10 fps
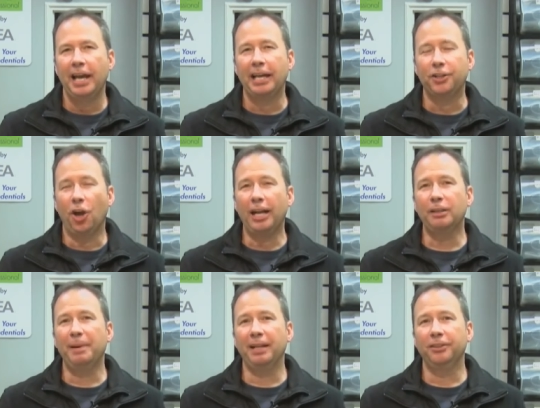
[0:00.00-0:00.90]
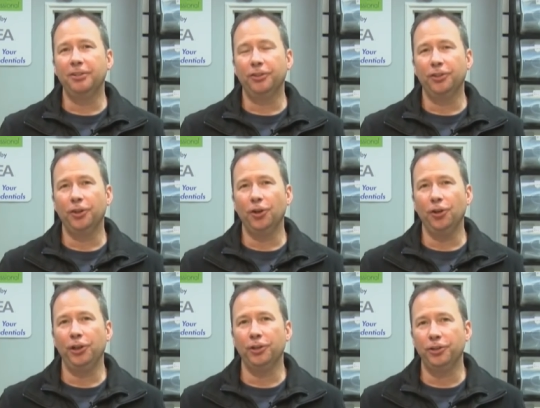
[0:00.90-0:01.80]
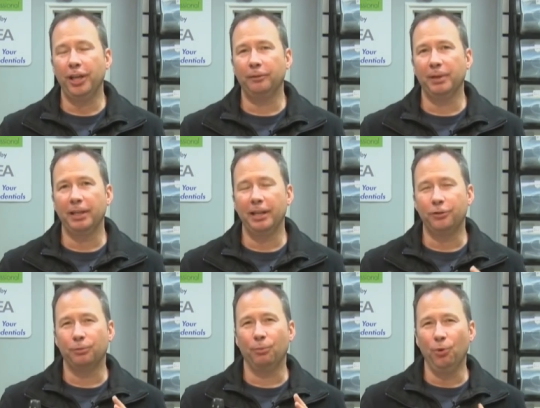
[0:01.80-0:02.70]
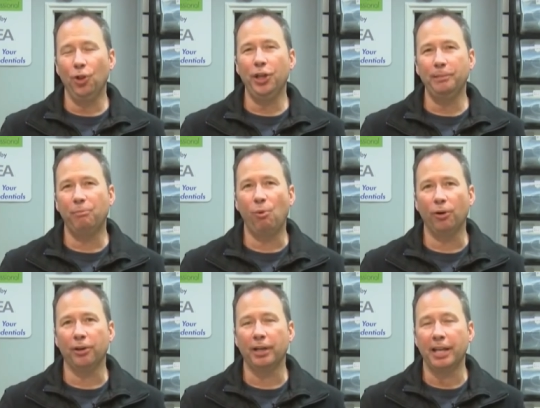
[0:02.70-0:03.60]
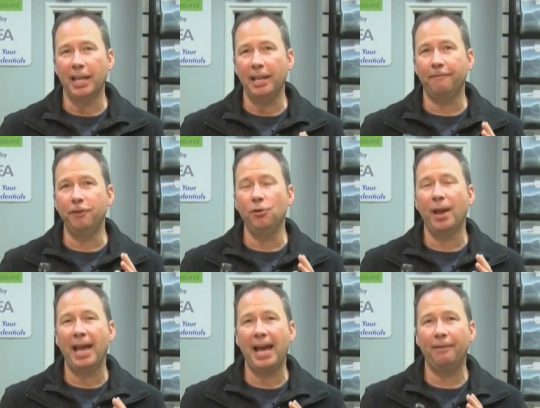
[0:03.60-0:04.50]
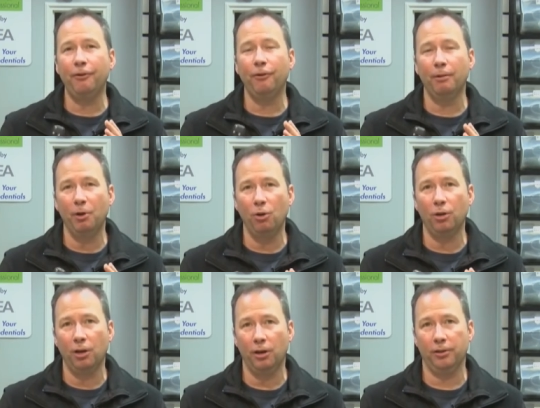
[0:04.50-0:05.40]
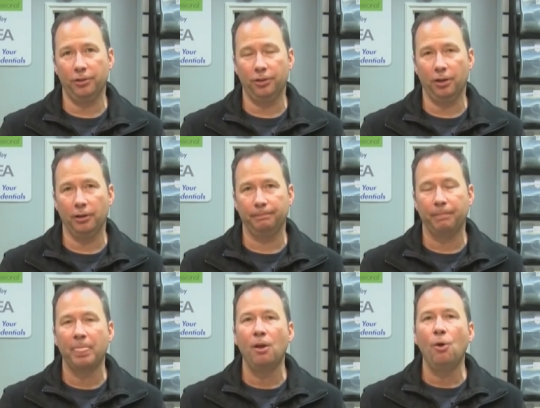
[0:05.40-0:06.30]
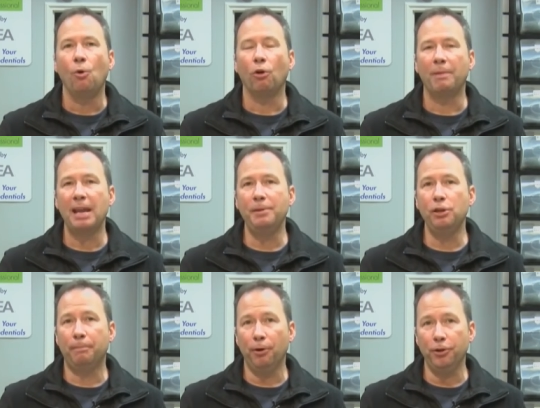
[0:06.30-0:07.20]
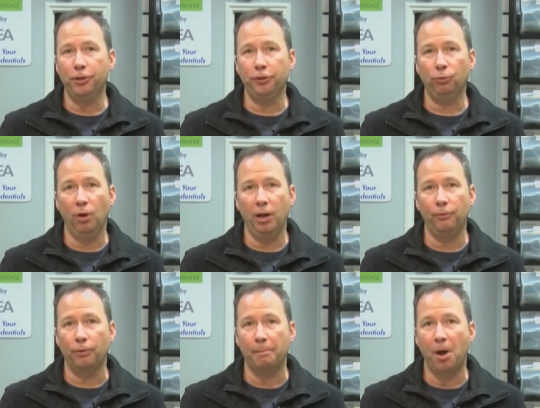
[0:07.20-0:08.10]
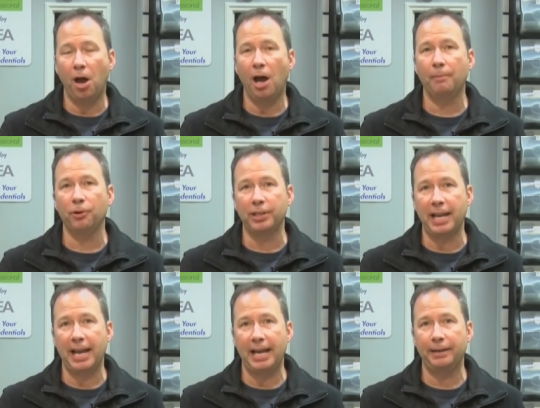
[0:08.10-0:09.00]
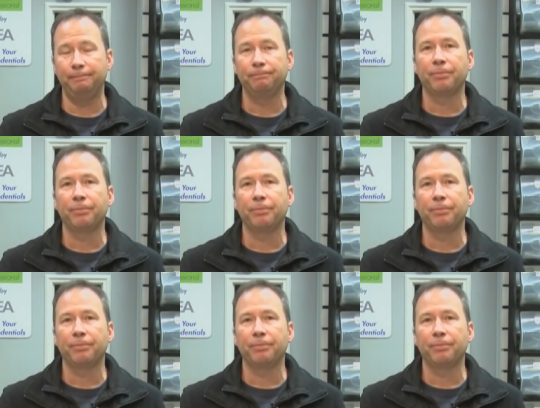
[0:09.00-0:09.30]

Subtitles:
I talked about this in the earlier segment. It's really important. If you have a remote car start, or maybe you purchased one from mom or dad,